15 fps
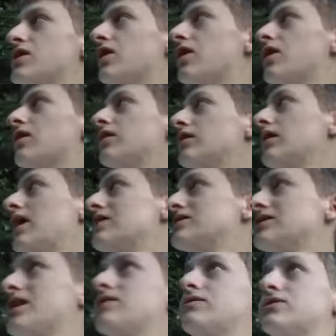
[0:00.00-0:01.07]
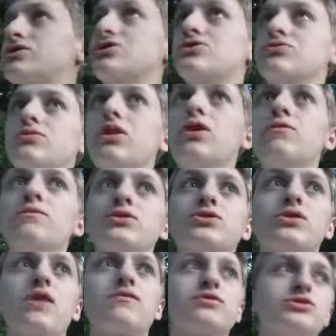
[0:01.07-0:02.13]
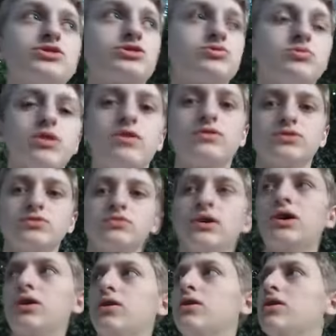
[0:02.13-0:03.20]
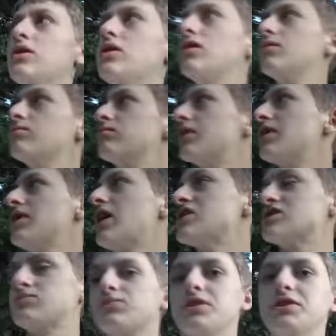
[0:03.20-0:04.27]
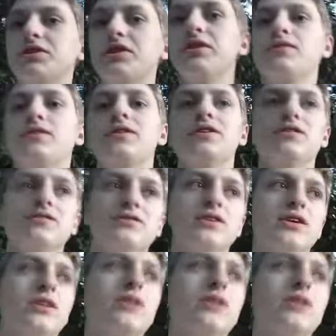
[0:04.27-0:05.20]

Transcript: Elijah averaged 12. Mitchell averaged 12 as well. But Elijah played defense